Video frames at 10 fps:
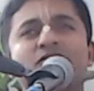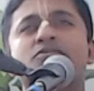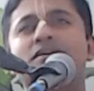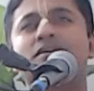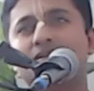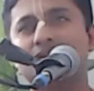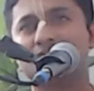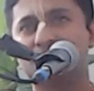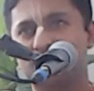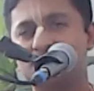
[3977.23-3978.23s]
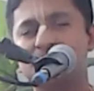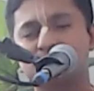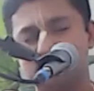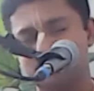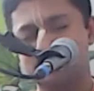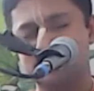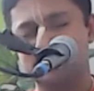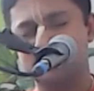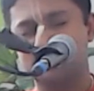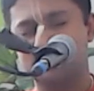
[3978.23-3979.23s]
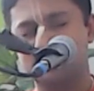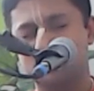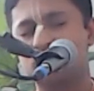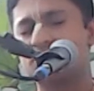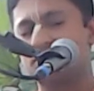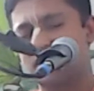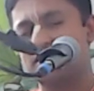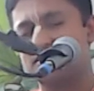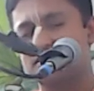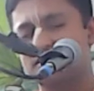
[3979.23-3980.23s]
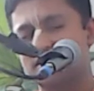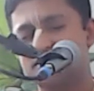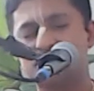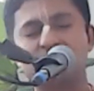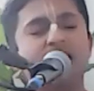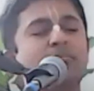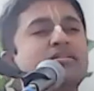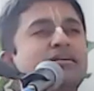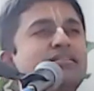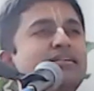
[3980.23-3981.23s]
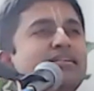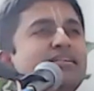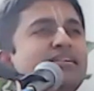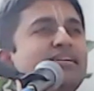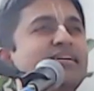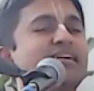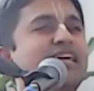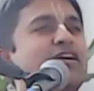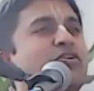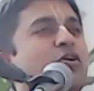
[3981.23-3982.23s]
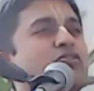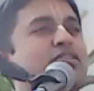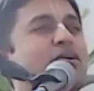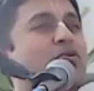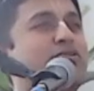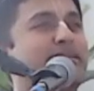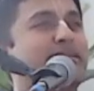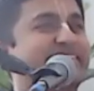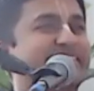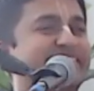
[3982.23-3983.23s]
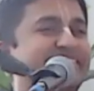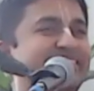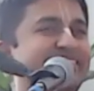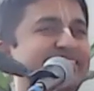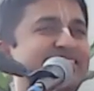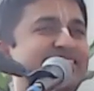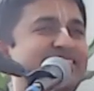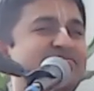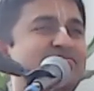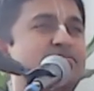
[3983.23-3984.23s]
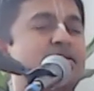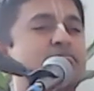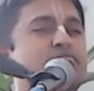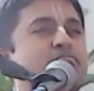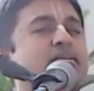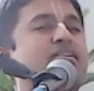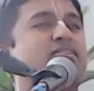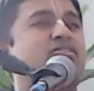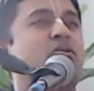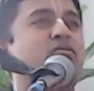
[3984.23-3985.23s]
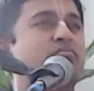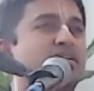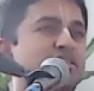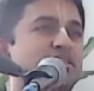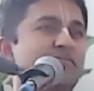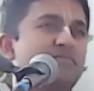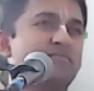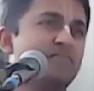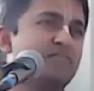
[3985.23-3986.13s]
Kosal Naresh, that is Kosal Rajya, that is Sri Ramachandra, he crossed the ocean by making a stone bridge.